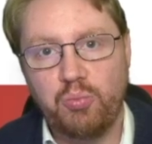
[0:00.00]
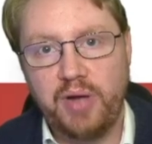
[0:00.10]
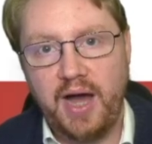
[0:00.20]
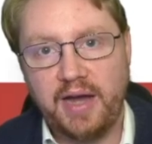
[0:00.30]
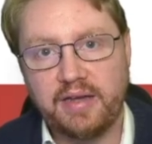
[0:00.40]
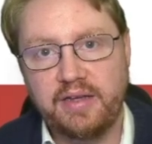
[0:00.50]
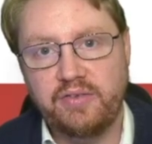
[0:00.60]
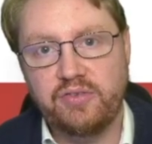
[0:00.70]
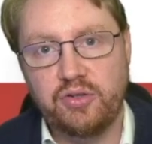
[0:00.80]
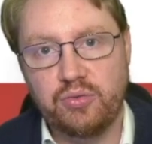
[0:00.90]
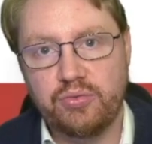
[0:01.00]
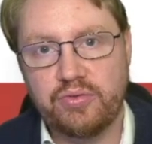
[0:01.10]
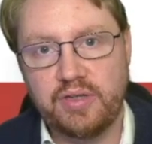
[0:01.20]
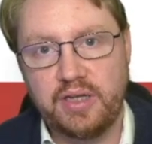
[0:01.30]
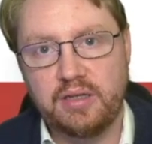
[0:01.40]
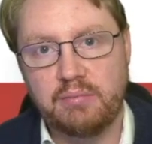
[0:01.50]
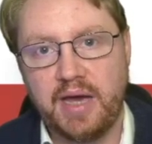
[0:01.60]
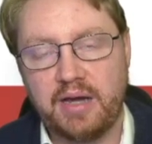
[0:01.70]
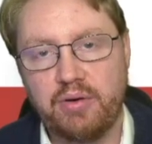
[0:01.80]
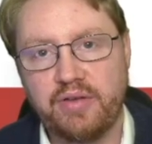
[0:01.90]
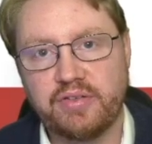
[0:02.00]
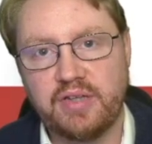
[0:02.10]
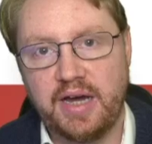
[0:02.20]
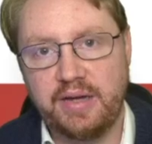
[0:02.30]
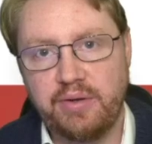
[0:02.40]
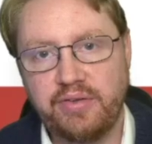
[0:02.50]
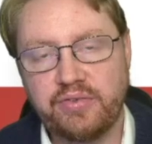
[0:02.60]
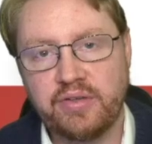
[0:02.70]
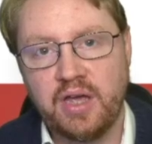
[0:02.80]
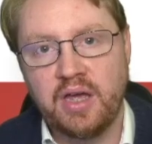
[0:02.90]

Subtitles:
pack is used in macOS and iOS